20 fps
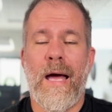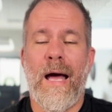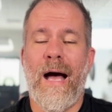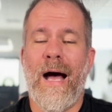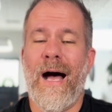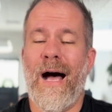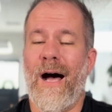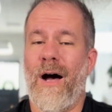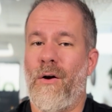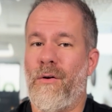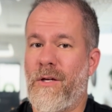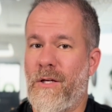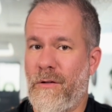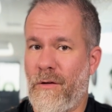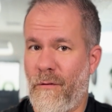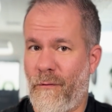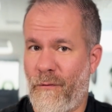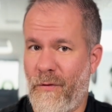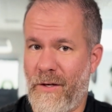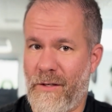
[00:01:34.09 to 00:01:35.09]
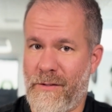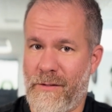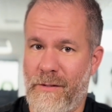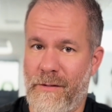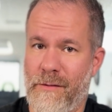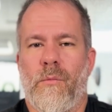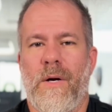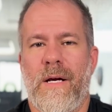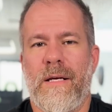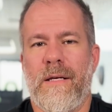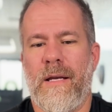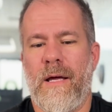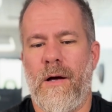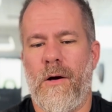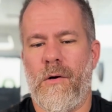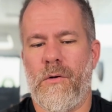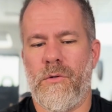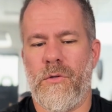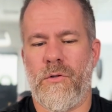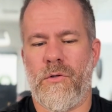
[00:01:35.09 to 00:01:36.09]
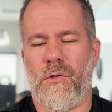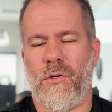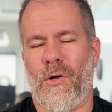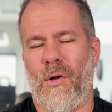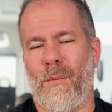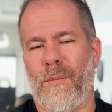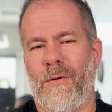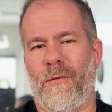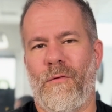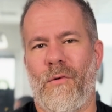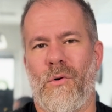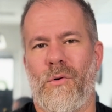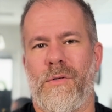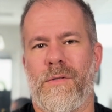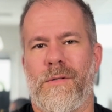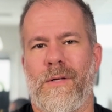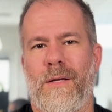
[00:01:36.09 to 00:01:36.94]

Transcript: How can you fix this? Right now, you should all be focused.